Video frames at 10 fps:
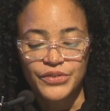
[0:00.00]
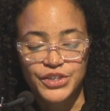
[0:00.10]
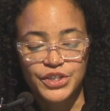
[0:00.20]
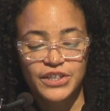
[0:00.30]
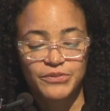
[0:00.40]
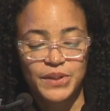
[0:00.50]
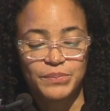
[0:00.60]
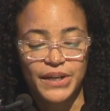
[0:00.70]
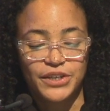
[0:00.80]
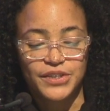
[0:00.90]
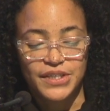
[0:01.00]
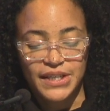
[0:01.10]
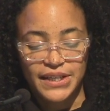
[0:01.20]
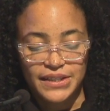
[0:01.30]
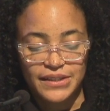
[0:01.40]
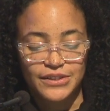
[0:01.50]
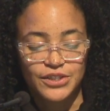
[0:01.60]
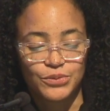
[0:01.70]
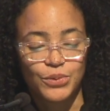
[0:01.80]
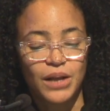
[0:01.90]
This couldn't have been better stated.
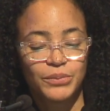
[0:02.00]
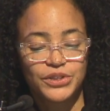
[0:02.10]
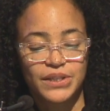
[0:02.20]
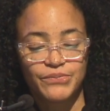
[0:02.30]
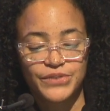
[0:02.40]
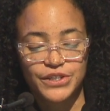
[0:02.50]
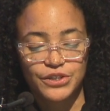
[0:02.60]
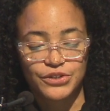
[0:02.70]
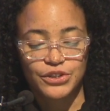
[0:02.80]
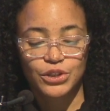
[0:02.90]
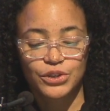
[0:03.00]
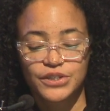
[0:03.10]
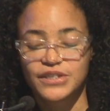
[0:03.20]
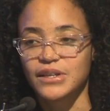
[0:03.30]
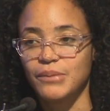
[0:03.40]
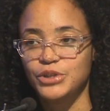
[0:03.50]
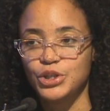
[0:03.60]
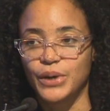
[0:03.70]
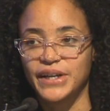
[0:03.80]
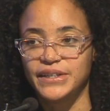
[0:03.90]
So while museum visitors learn some
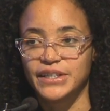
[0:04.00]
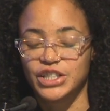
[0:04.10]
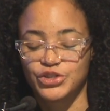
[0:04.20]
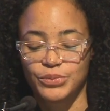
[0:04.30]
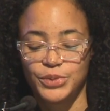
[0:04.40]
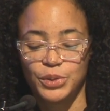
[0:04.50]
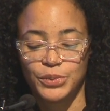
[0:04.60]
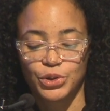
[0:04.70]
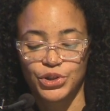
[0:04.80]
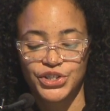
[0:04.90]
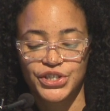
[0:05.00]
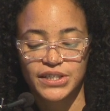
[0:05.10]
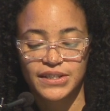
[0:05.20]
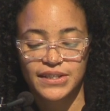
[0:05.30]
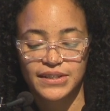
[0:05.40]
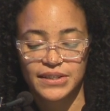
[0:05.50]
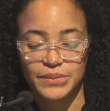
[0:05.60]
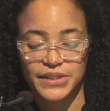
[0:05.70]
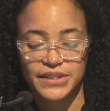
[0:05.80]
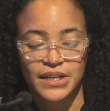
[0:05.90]
new ideas from human origins
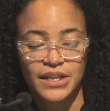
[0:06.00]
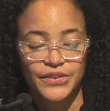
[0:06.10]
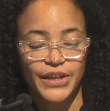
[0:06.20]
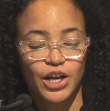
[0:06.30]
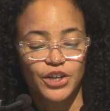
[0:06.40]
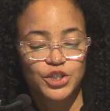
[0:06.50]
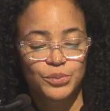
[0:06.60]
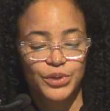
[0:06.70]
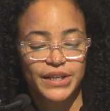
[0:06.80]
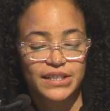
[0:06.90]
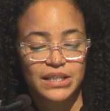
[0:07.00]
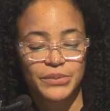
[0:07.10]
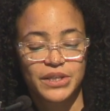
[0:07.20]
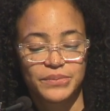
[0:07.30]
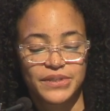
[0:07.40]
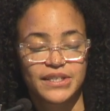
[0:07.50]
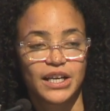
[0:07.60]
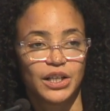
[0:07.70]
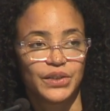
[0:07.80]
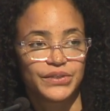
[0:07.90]
exhibits, they also bring some of
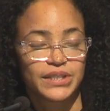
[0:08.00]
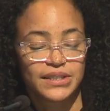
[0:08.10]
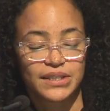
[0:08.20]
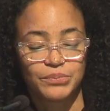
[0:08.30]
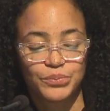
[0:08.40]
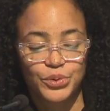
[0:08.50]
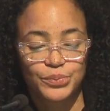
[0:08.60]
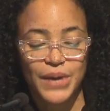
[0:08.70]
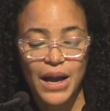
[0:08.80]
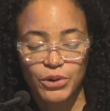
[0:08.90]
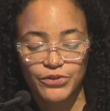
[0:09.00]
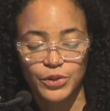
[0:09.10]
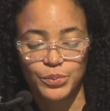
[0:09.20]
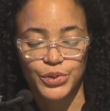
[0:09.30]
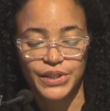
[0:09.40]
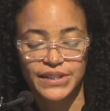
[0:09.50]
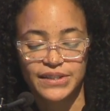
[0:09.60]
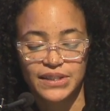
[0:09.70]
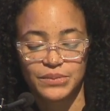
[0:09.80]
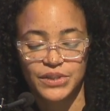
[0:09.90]
themselves and some powerful
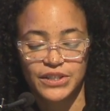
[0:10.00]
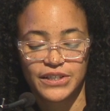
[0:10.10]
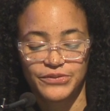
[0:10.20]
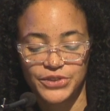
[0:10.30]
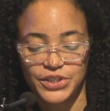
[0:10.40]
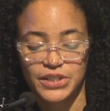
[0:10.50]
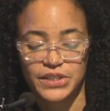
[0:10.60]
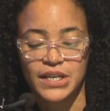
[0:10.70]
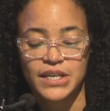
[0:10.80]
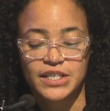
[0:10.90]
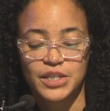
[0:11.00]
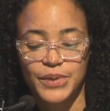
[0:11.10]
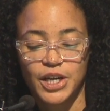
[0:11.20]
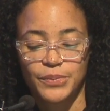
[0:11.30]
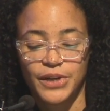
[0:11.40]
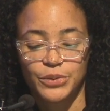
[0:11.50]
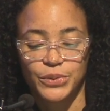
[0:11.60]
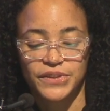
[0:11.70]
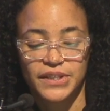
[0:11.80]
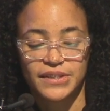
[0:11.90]
preconceived images to bear upon
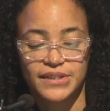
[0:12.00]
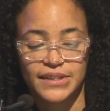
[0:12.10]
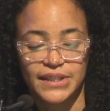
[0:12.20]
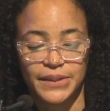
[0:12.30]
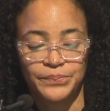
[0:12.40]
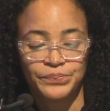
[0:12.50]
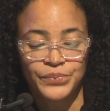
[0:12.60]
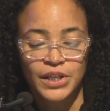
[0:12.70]
what they see.